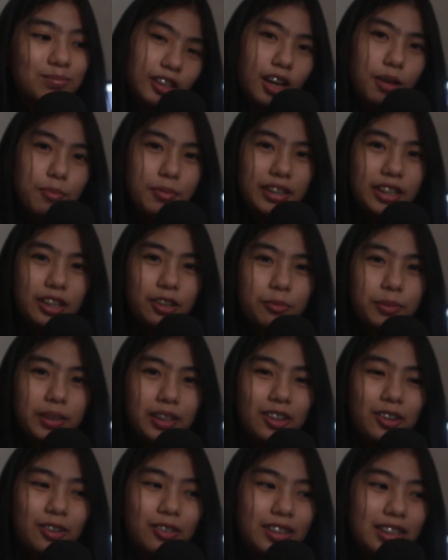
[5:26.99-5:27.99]
comment down
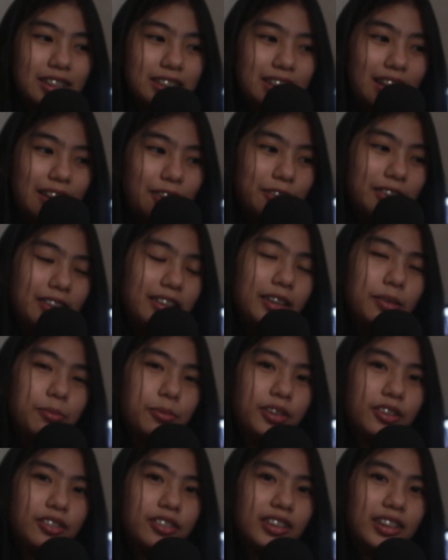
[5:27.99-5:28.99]
below, because I really
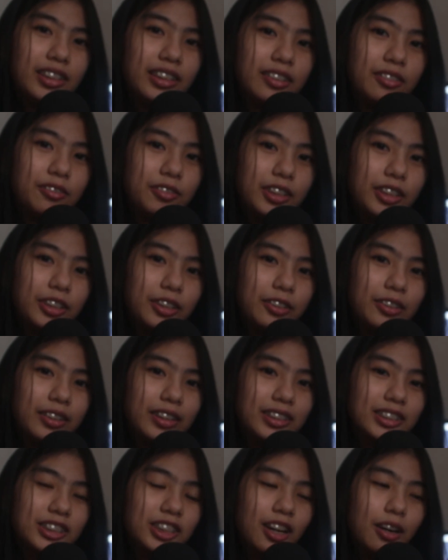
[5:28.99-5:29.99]
appreciate it when you
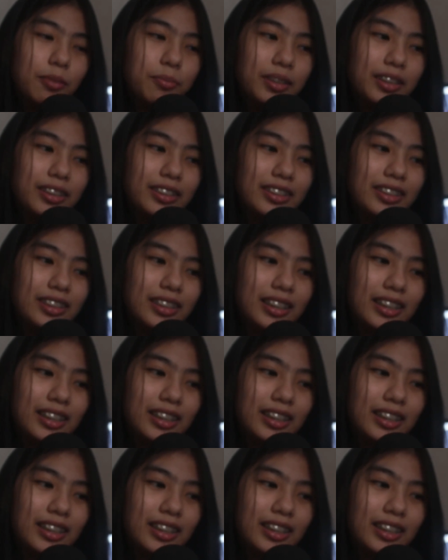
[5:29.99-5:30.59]
guys comment.